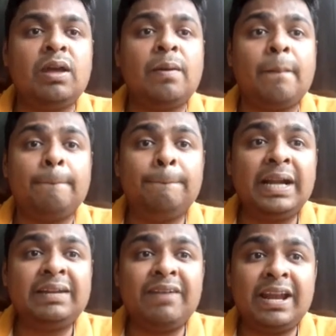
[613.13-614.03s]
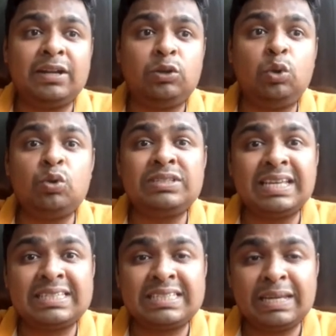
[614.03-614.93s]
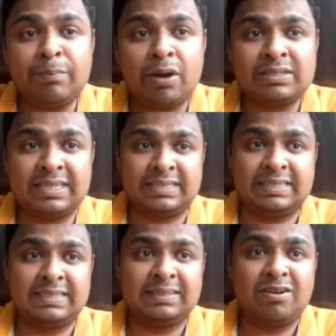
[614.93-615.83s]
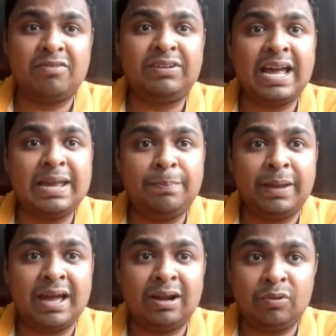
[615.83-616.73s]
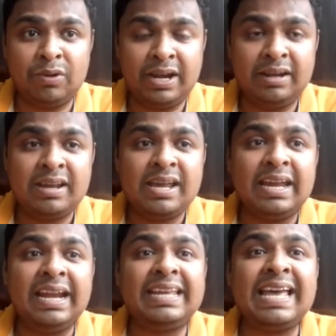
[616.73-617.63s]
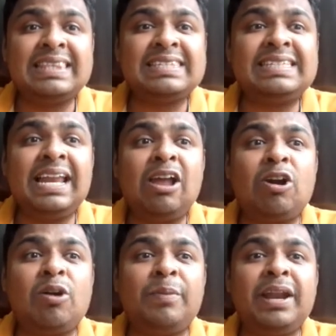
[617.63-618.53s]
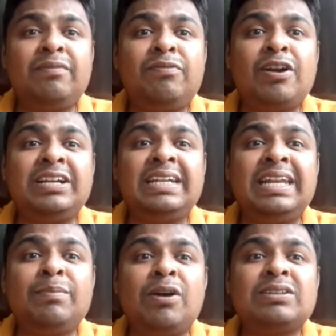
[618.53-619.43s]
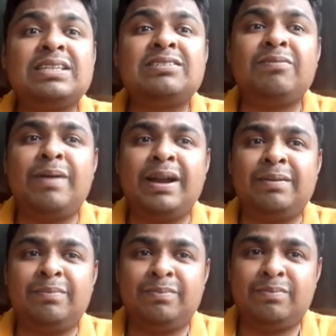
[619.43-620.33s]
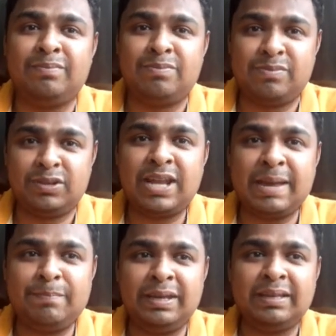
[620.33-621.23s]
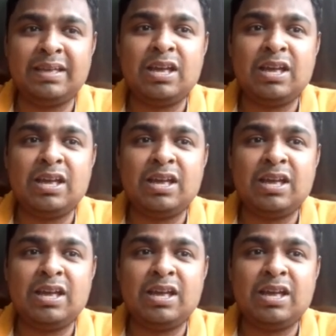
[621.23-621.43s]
but when 260 boxes of type A are loaded, it can still accommodate 40 boxes of type B.